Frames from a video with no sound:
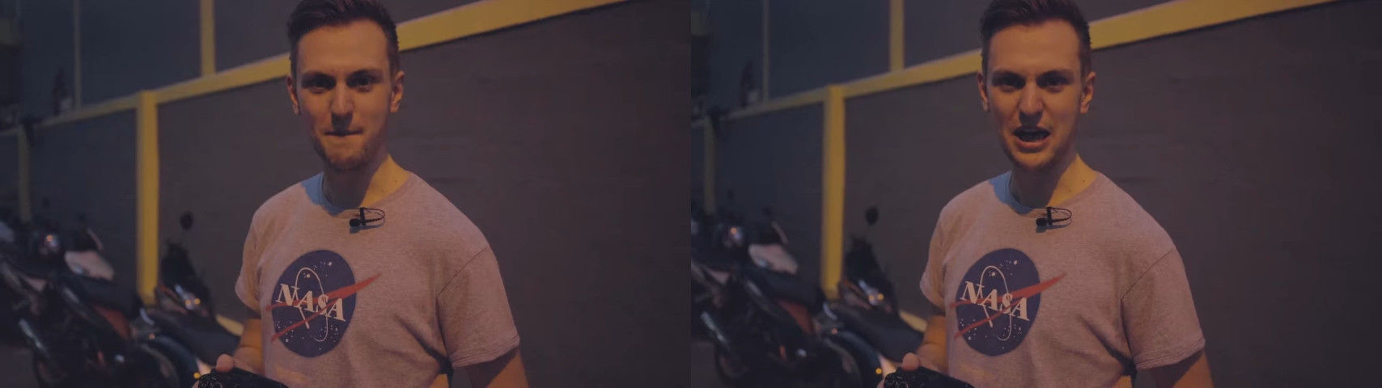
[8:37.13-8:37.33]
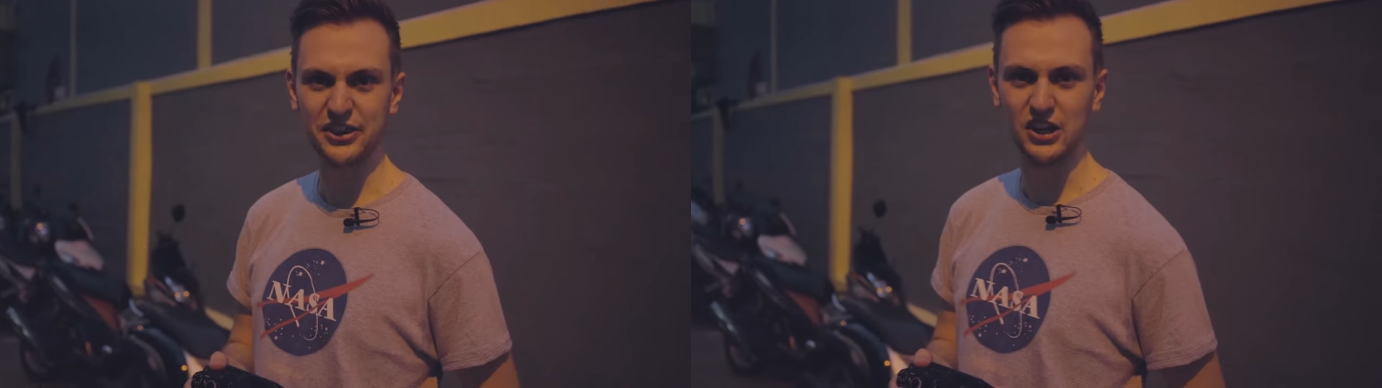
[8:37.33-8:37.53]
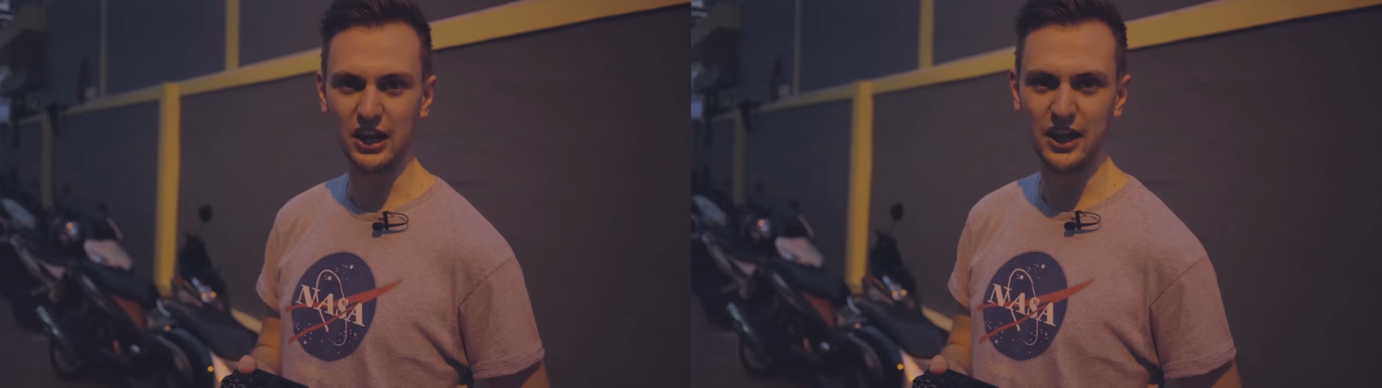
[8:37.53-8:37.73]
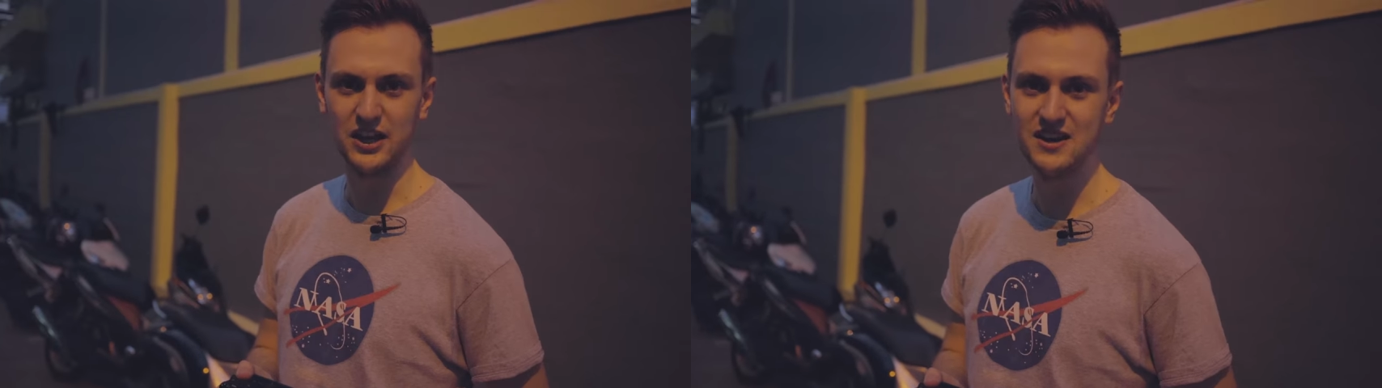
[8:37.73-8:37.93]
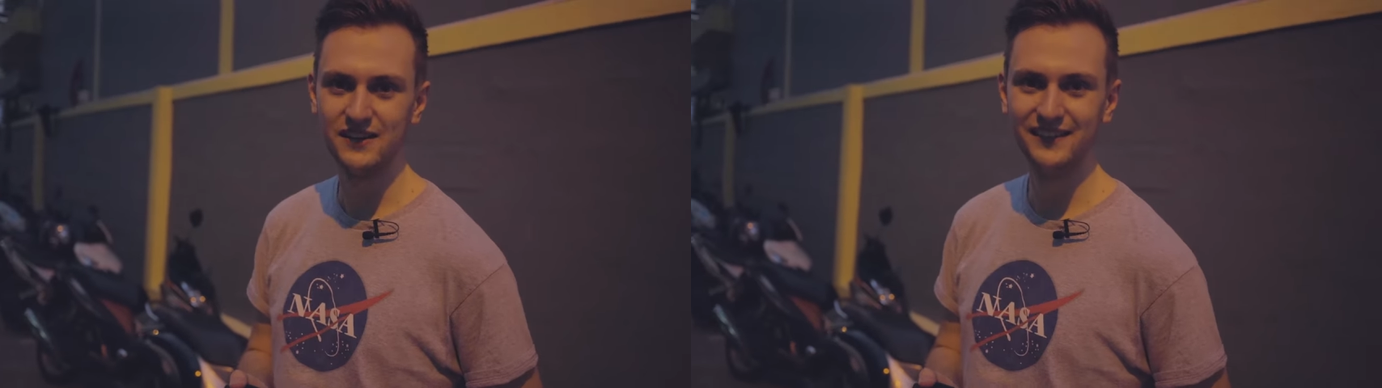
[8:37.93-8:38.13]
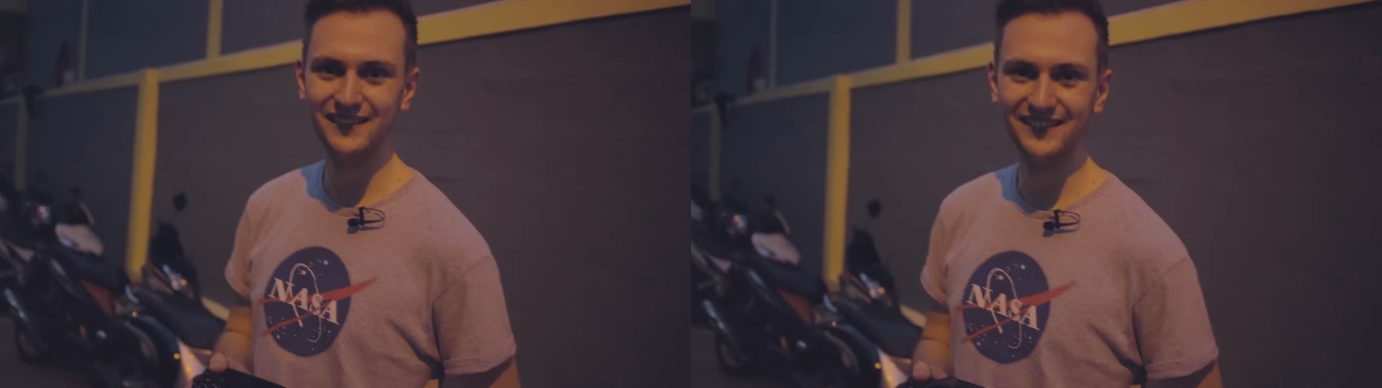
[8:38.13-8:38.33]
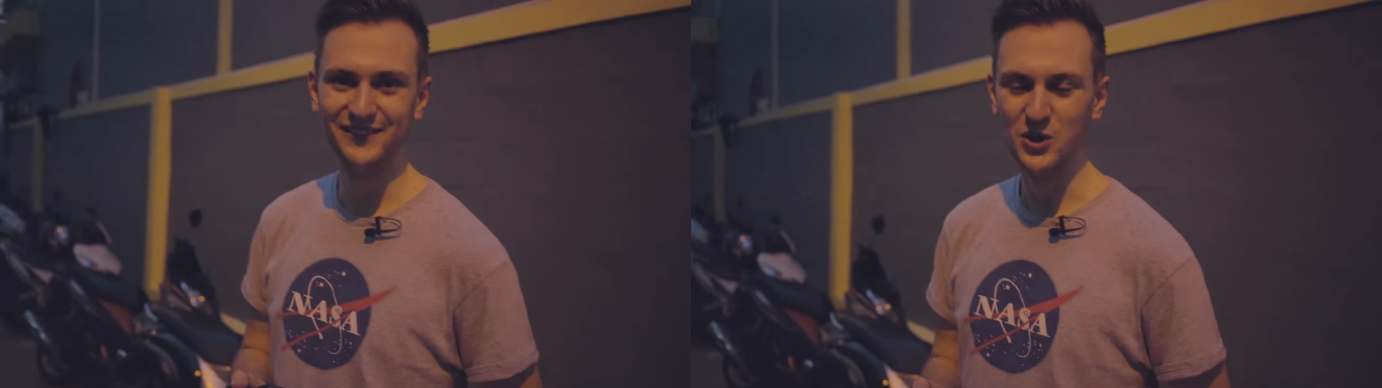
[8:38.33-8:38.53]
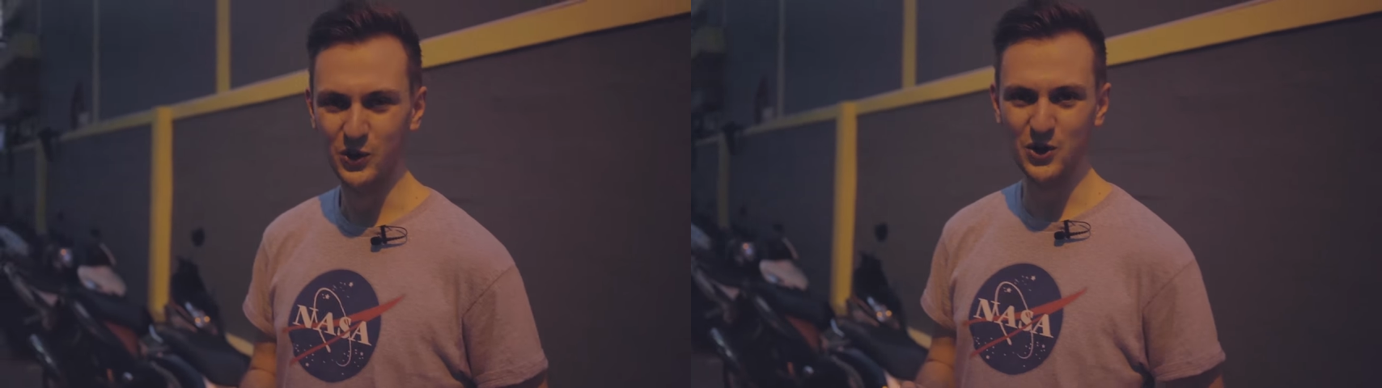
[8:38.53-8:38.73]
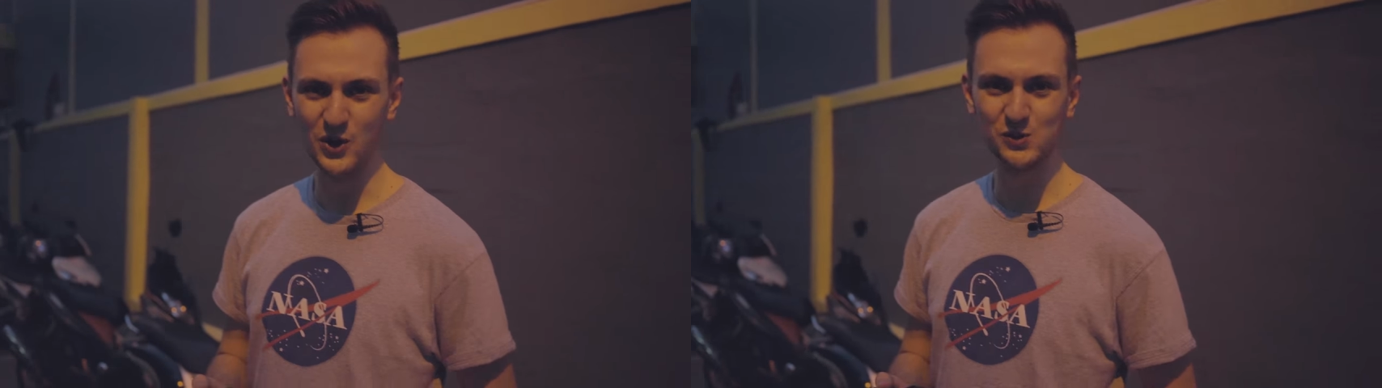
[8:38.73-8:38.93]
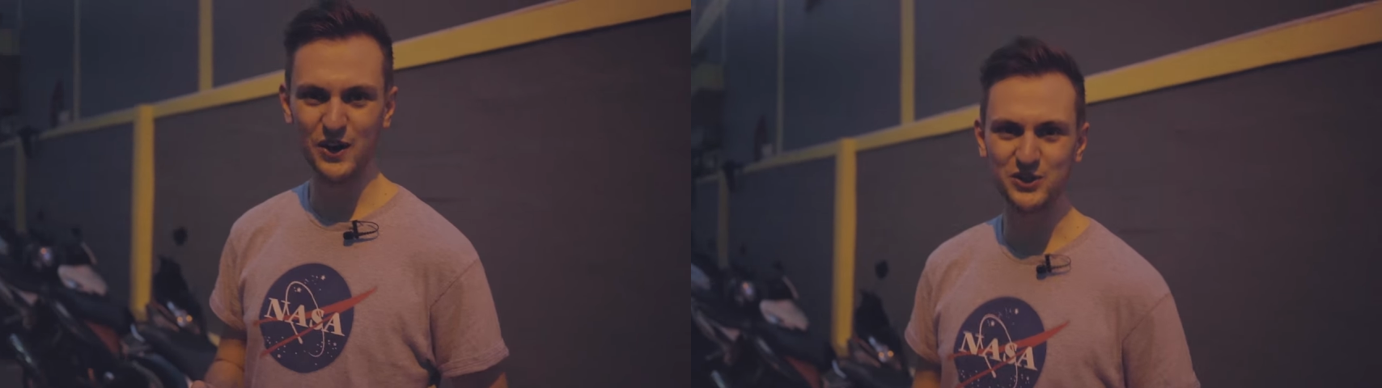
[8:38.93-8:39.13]
masculine. Who
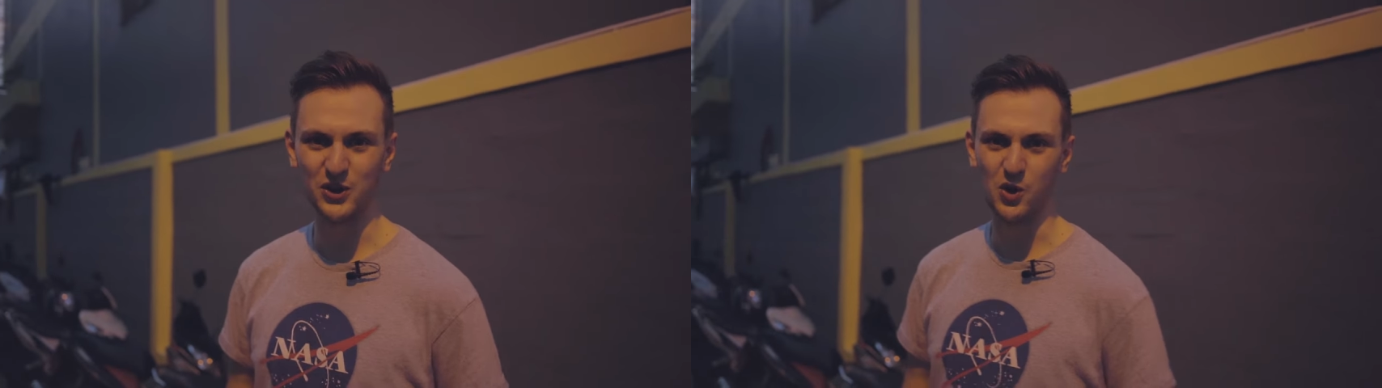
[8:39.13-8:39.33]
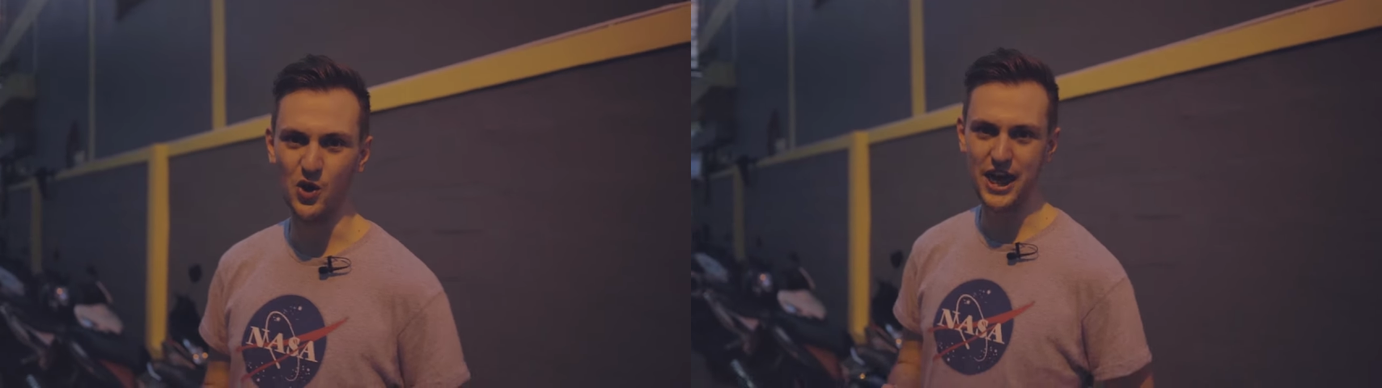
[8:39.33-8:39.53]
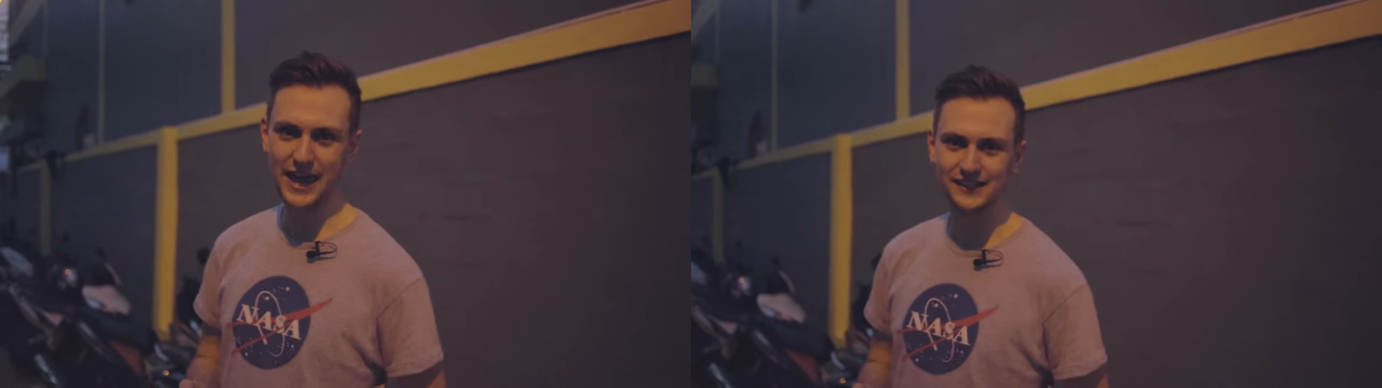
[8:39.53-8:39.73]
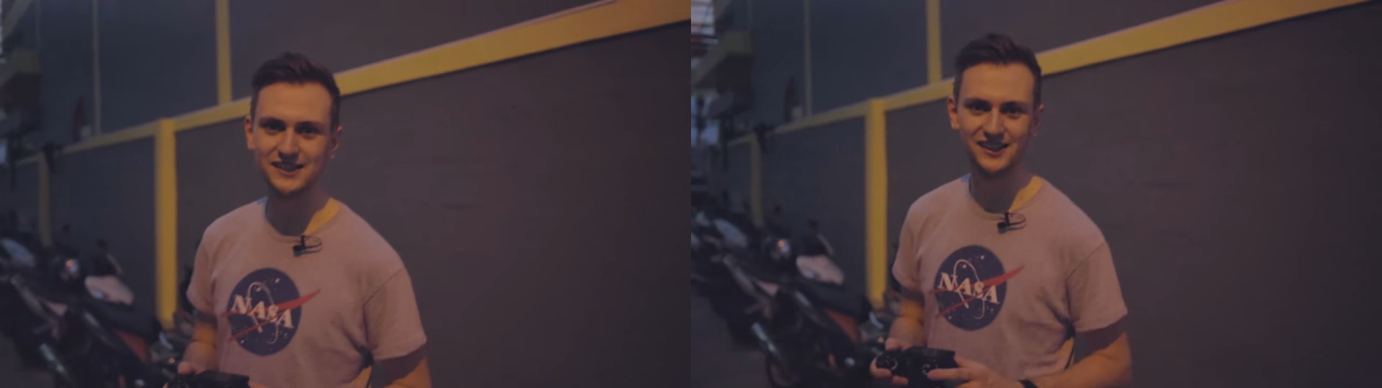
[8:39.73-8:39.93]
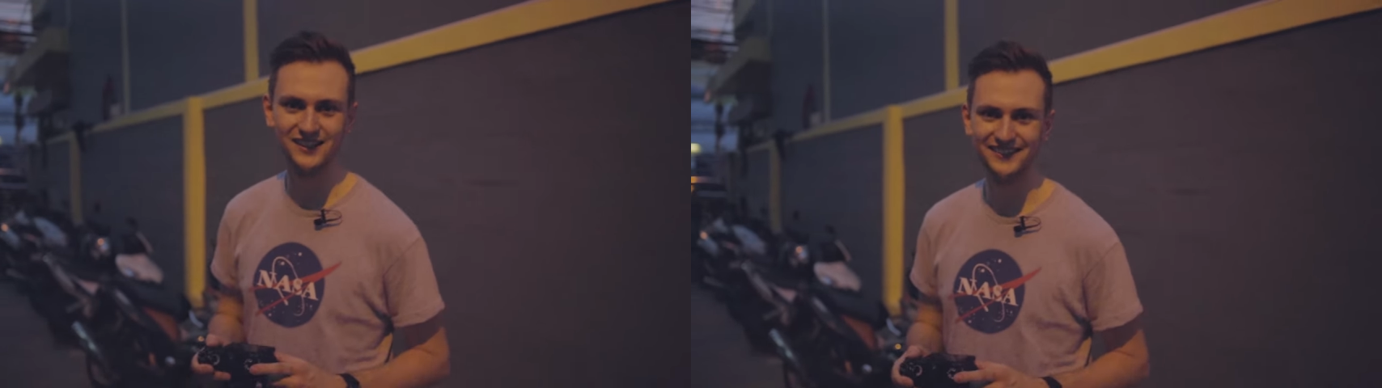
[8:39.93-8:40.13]
knows where it's gonna go next?